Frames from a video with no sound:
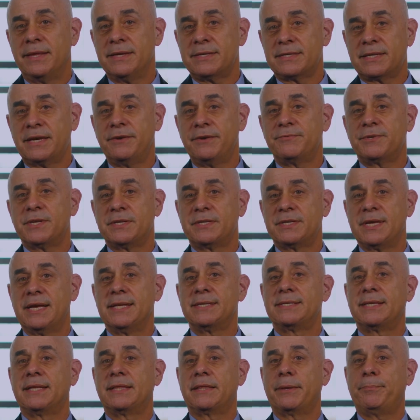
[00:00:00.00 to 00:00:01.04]
This gives a
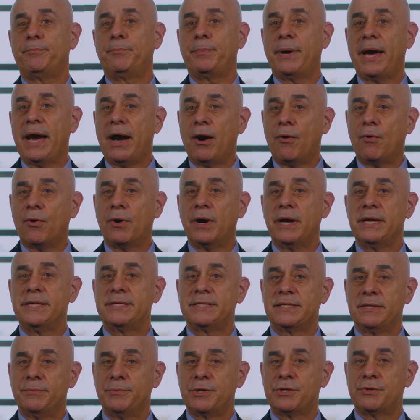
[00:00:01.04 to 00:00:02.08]
sense that the power
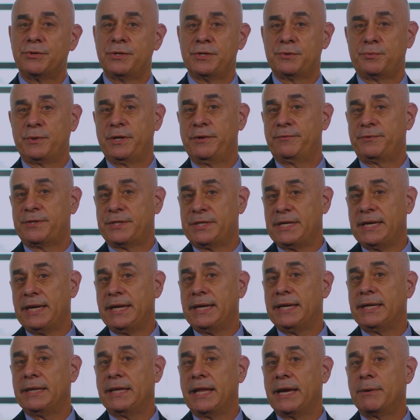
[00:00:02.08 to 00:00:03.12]
asymmetries we have
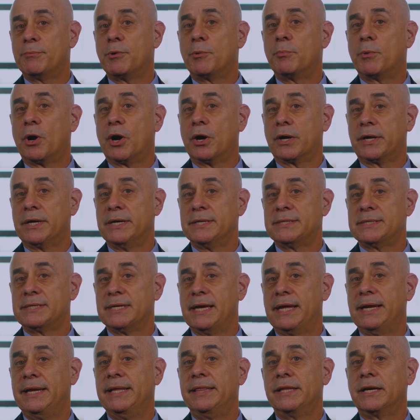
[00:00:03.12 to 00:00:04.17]
seen in labor markets
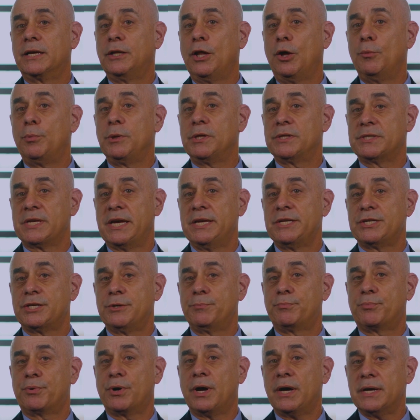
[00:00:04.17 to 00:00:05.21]
and in the
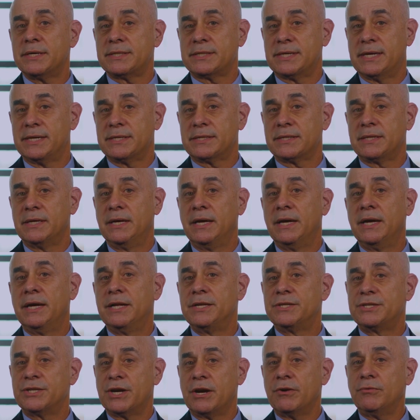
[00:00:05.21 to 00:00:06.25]
globalization process
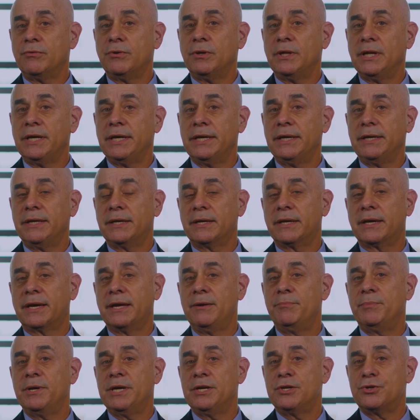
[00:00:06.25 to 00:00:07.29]
generally
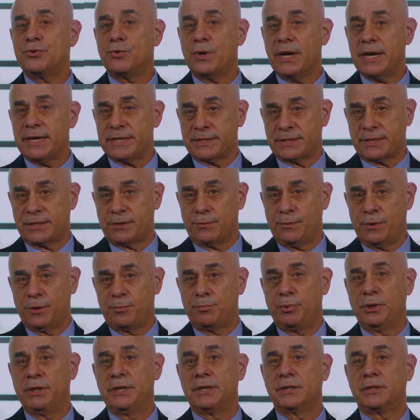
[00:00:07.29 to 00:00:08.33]
can be addressed
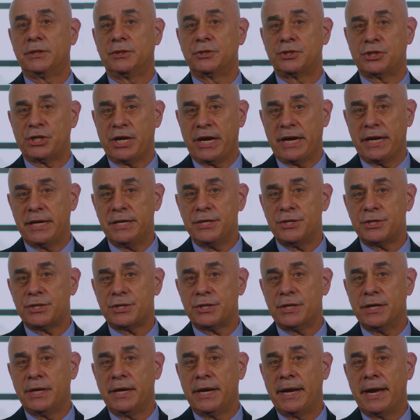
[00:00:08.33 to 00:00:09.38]
with political change